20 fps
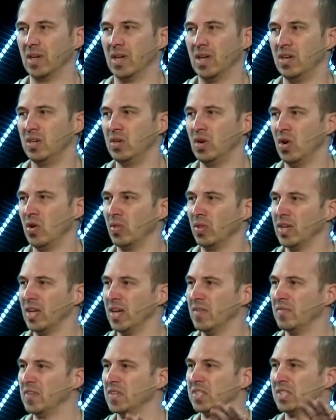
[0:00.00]
You don't
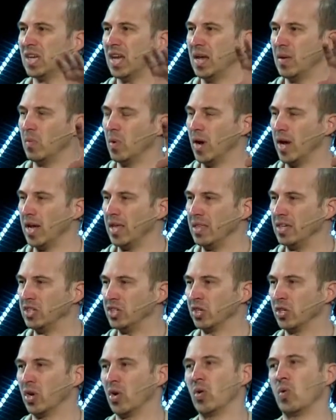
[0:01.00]
live the same way that your
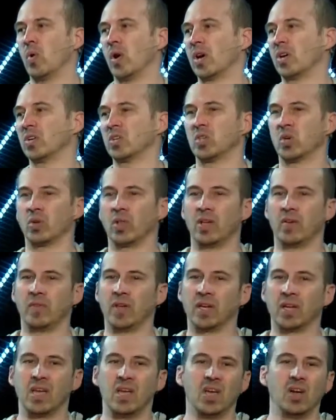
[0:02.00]
coworkers are living